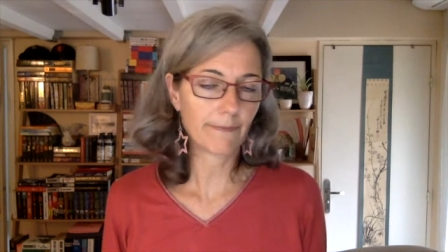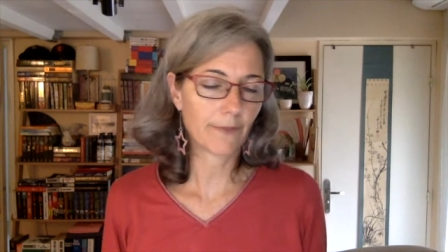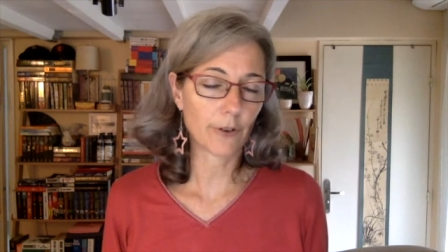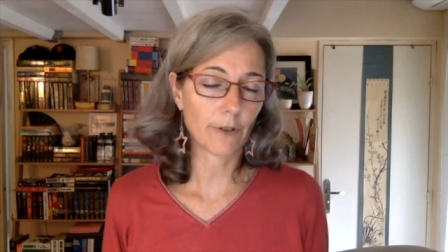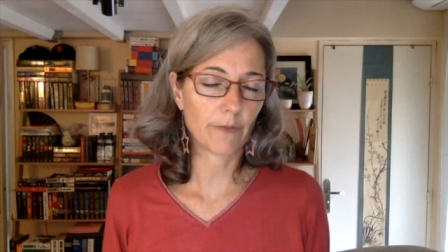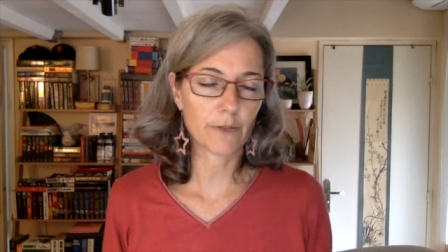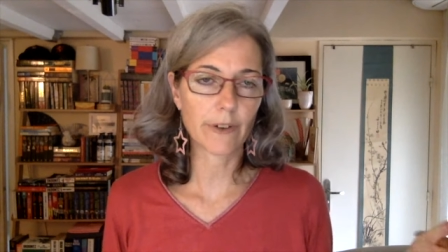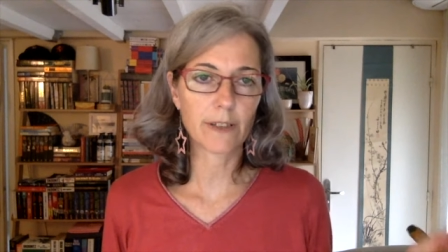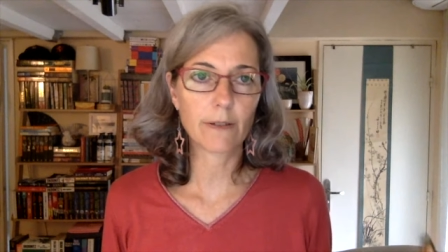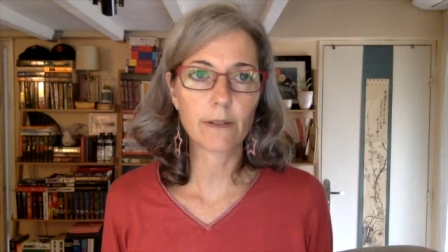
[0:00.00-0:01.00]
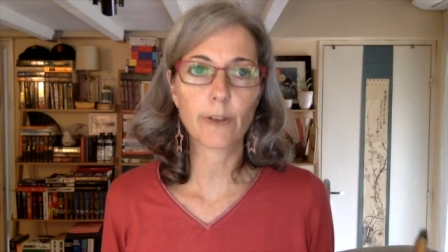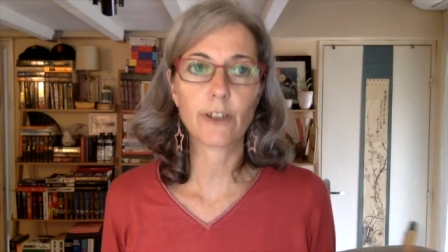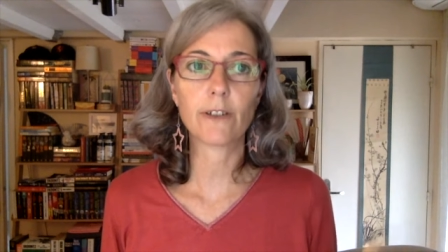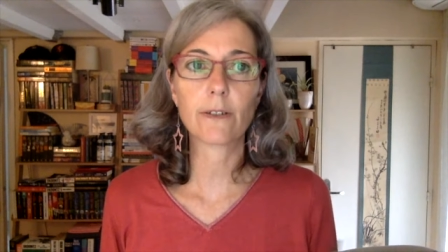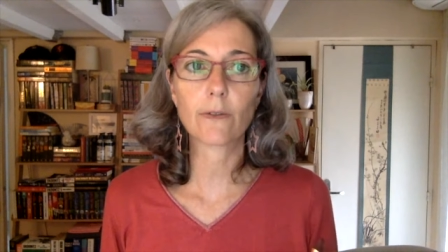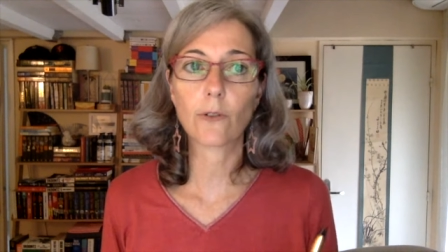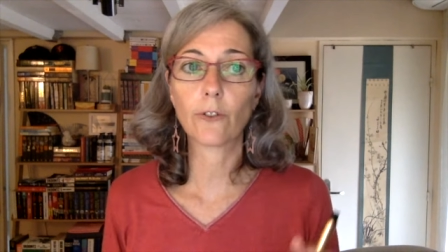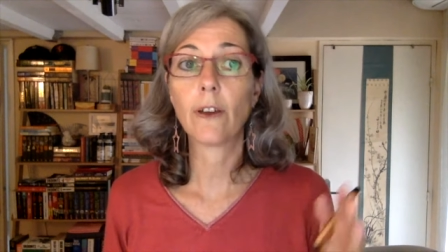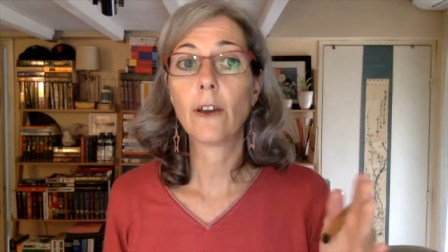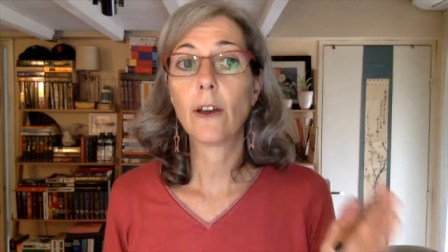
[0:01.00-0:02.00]
for obvious reasons, but it's
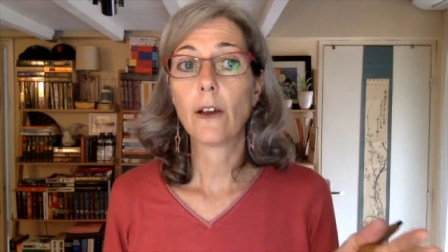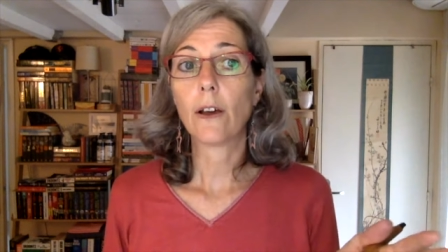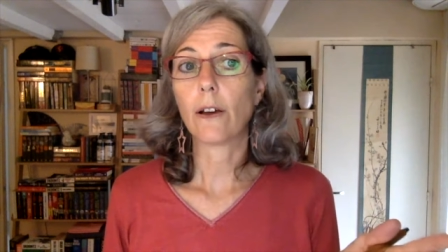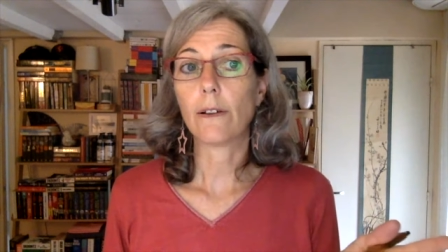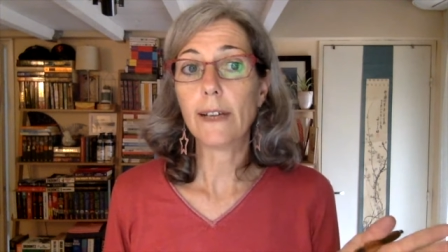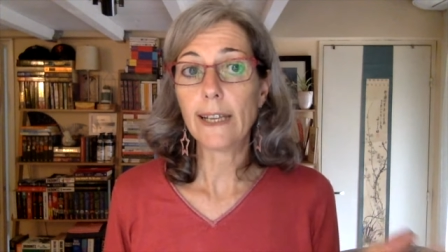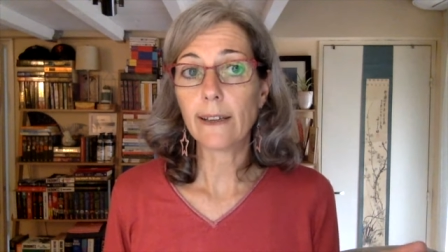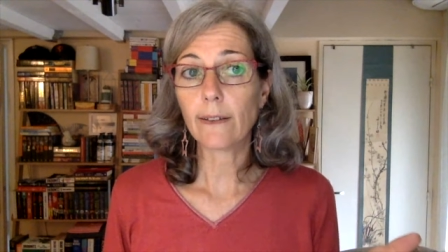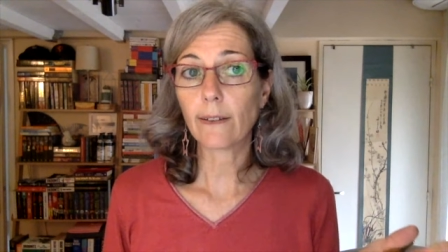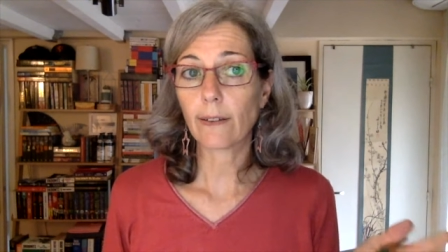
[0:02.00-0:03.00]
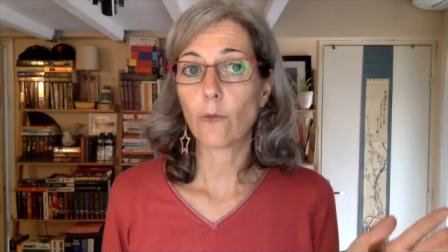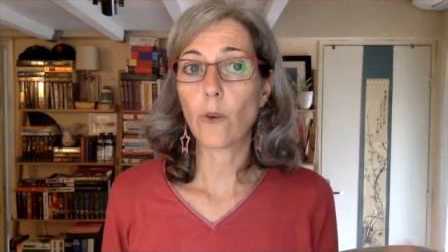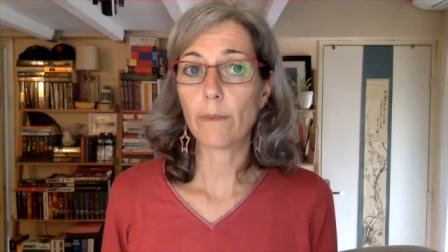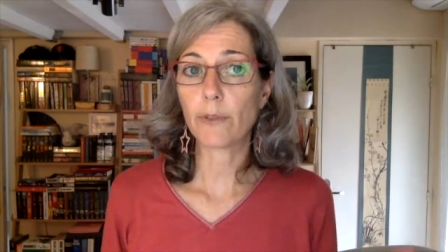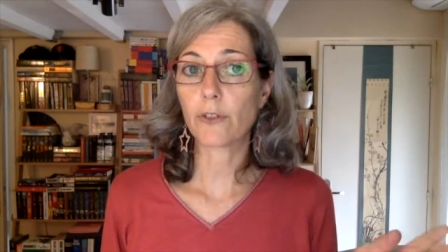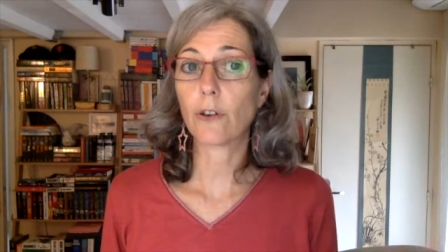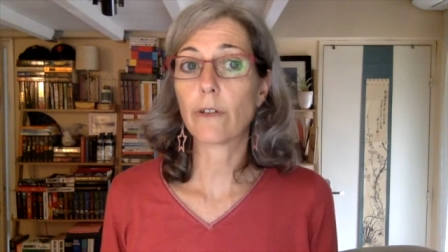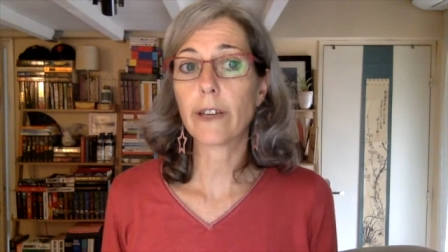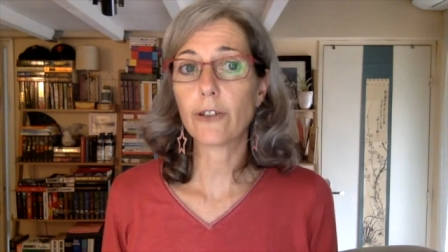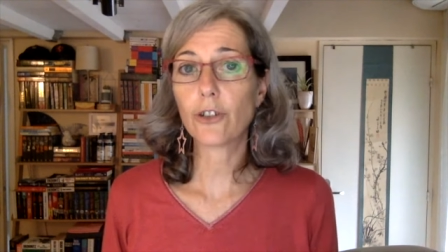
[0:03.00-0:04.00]
called a linked web
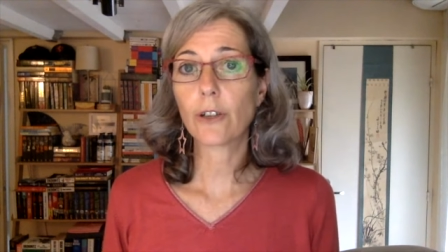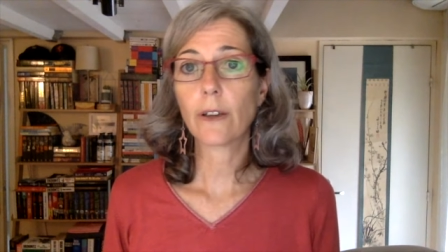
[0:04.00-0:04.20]
storage